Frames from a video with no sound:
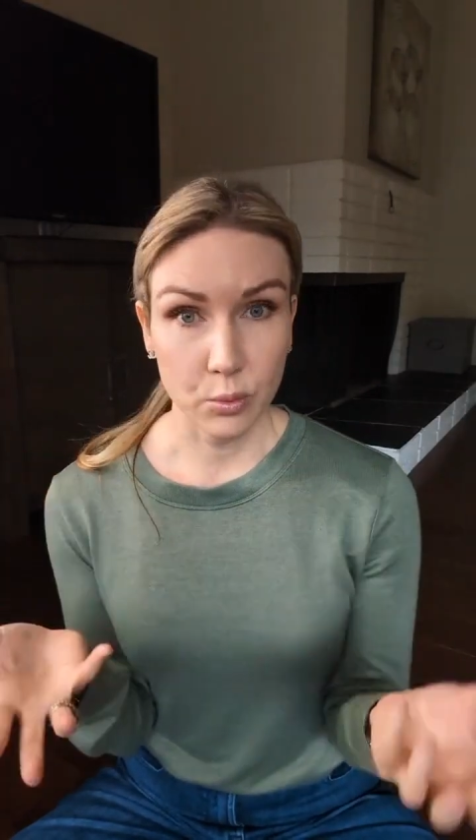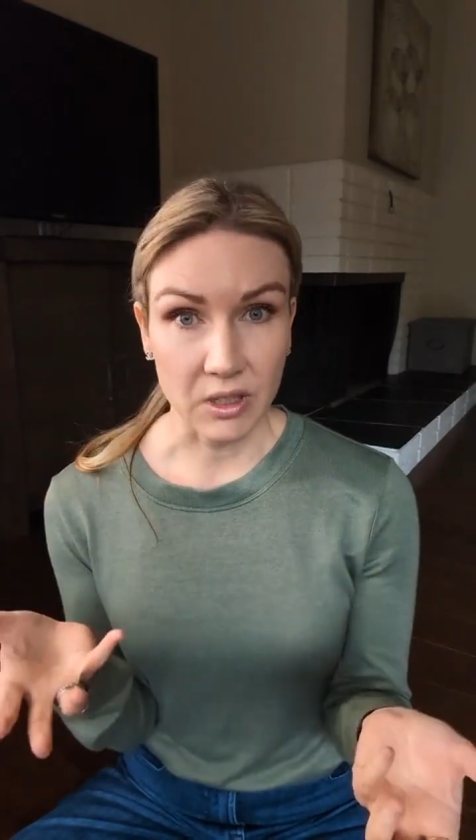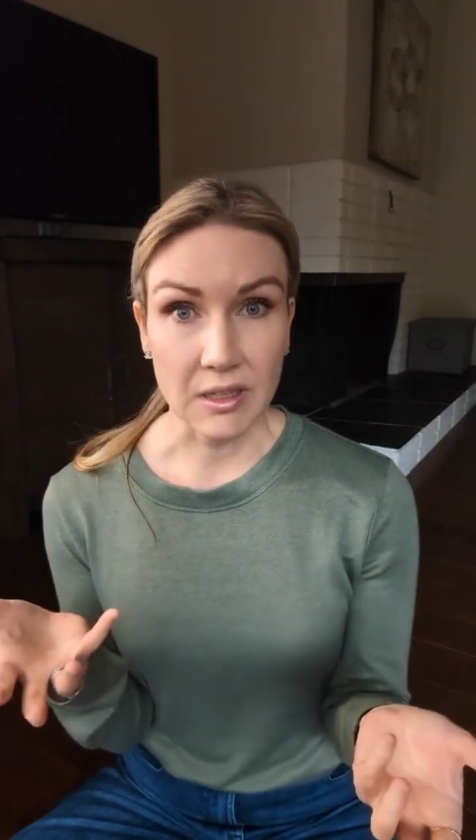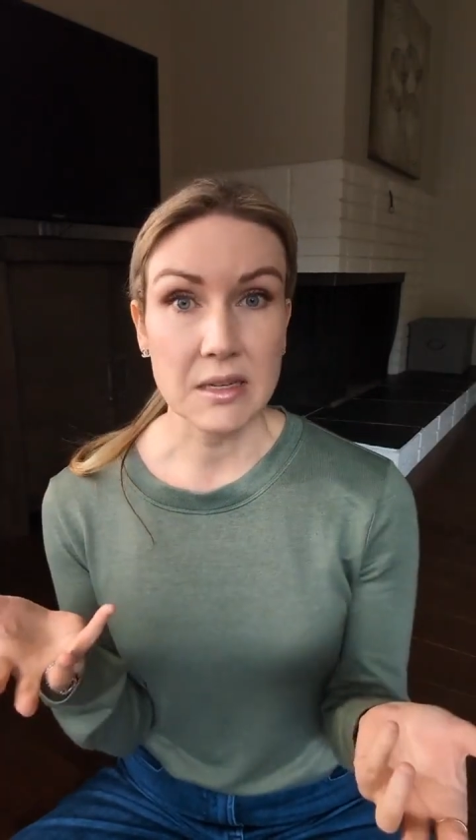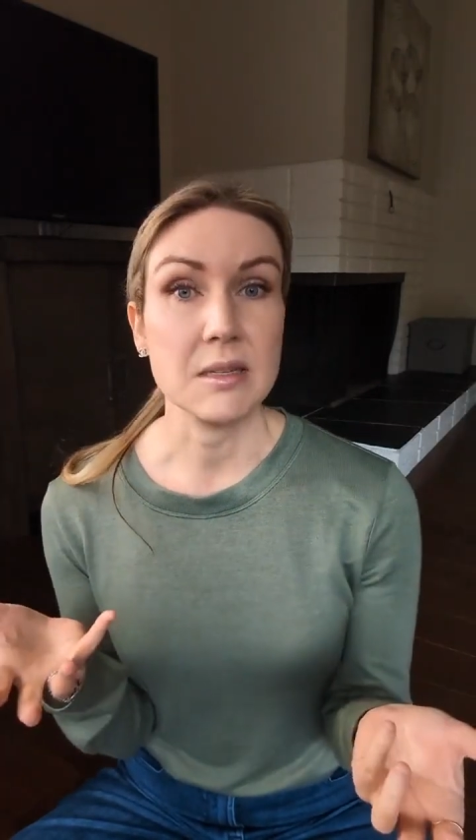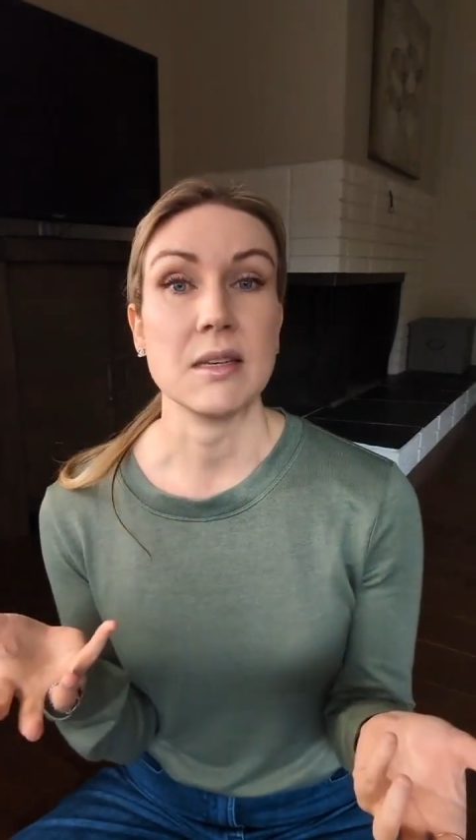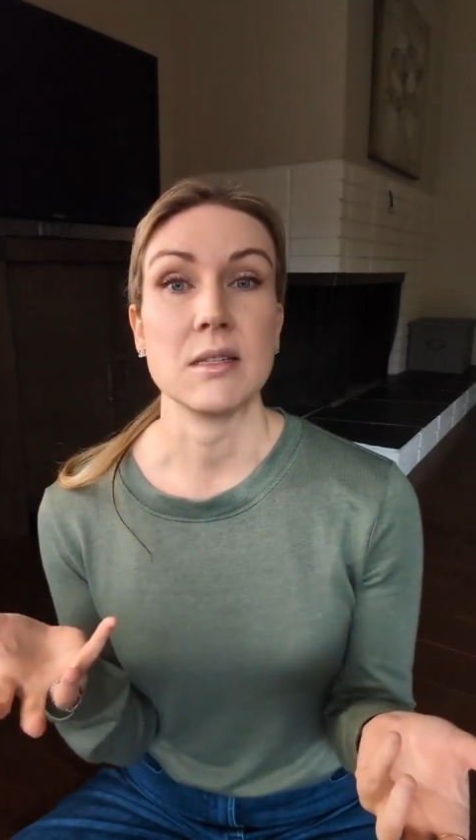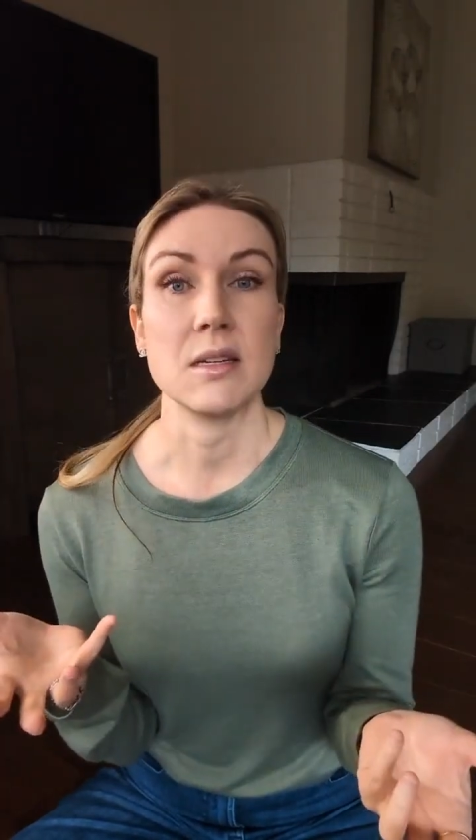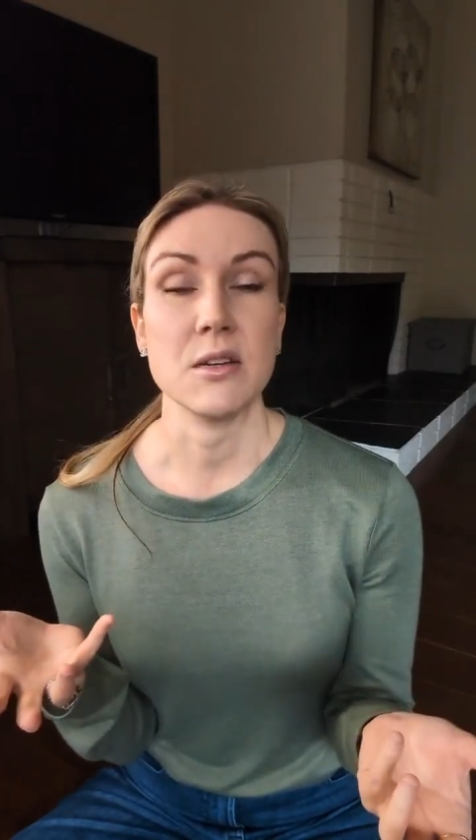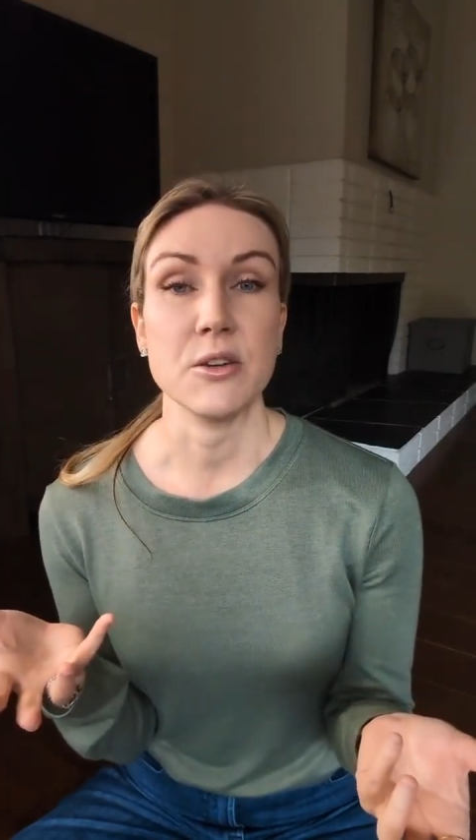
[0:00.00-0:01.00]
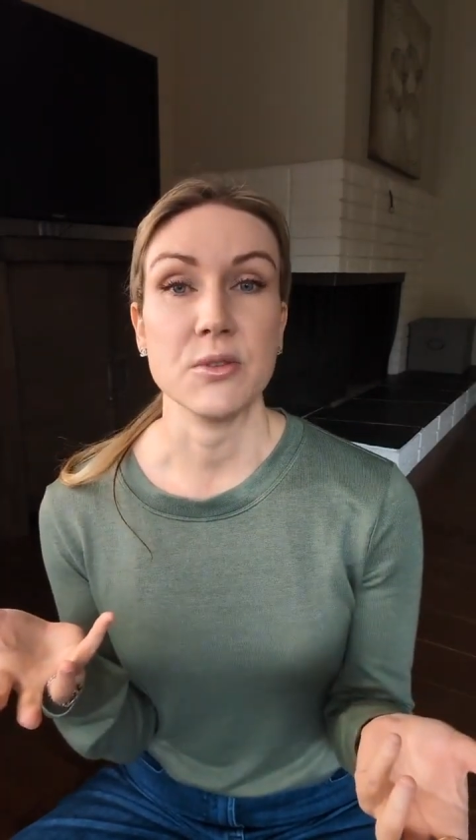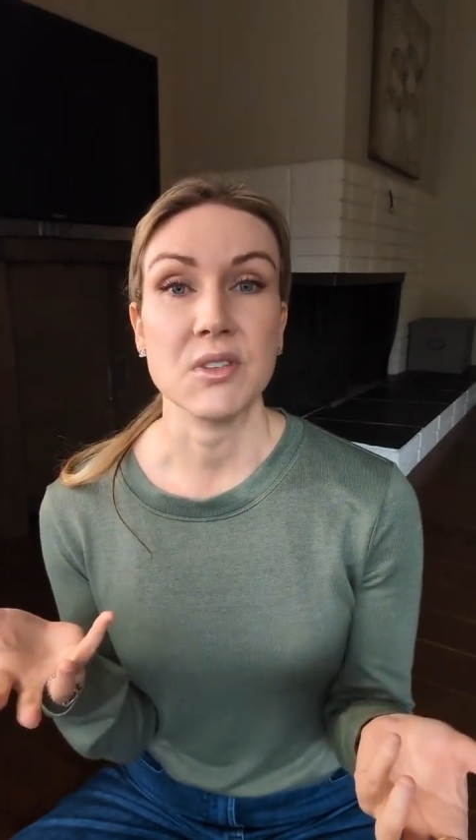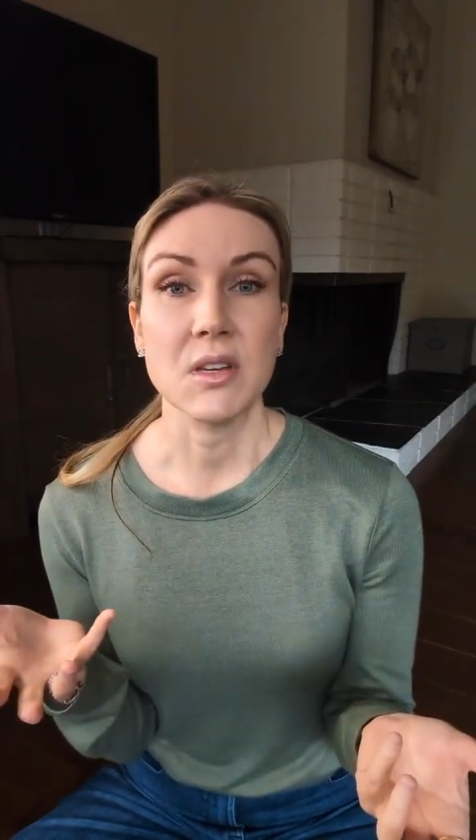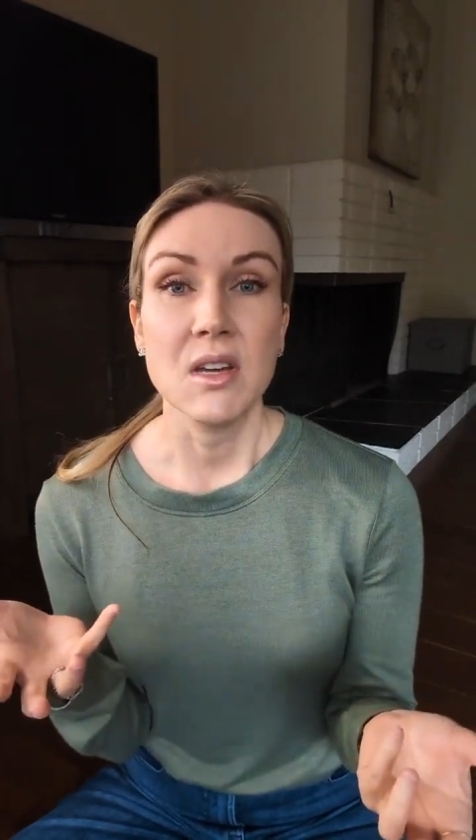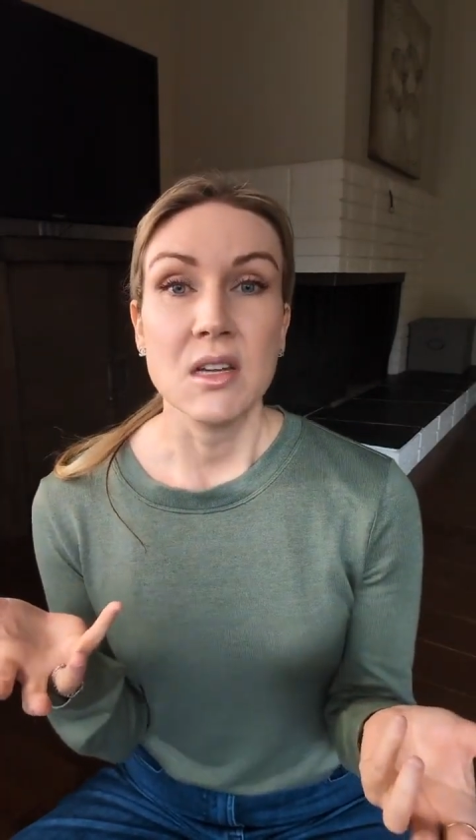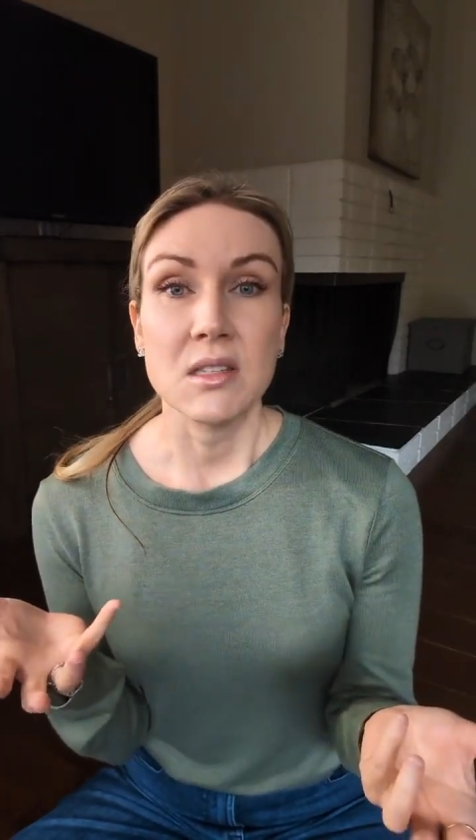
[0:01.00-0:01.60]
really consistent use.